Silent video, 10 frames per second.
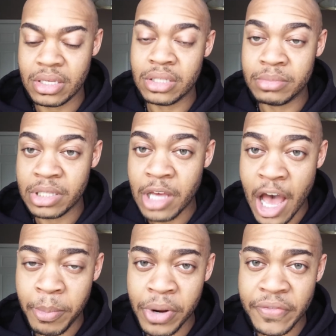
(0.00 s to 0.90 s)
and
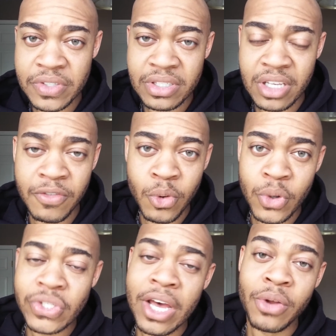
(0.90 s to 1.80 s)
I'll preface and say, of
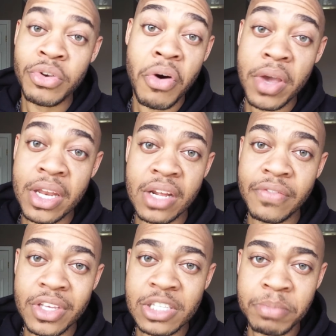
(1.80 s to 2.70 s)
course, I don't know any
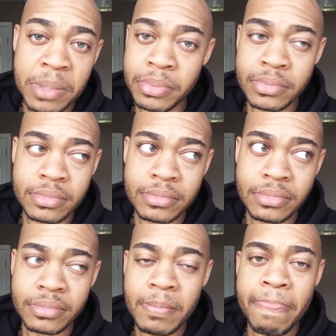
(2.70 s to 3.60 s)
of these people.
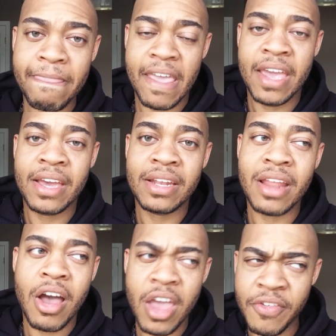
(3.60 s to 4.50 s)

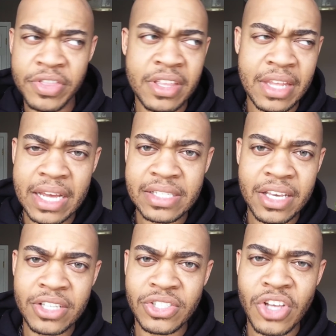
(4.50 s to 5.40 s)
And everything that I
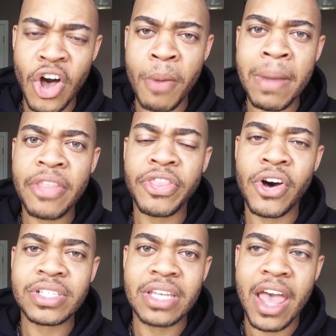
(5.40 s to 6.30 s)
say is just all my
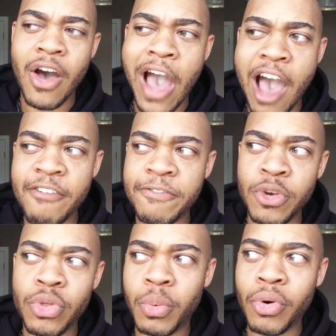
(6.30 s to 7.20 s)
thoughts and how I
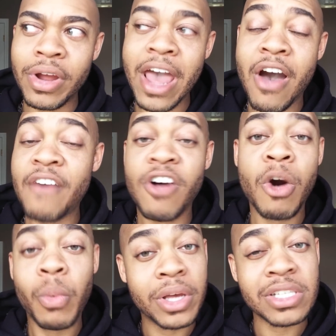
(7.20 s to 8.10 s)
view the world and how I've
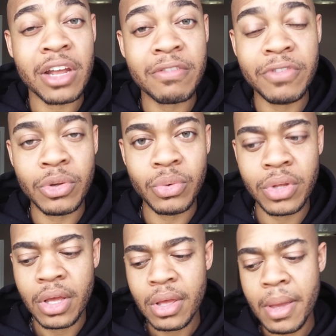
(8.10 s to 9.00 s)
always kind of viewed
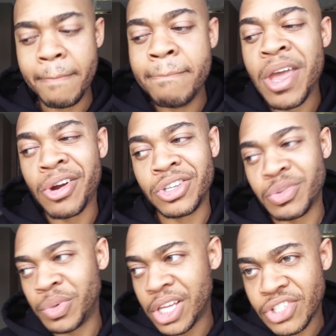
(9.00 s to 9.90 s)
marriage
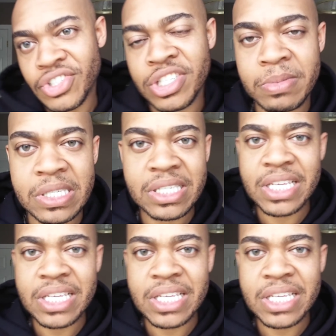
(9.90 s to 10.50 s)
and relationships and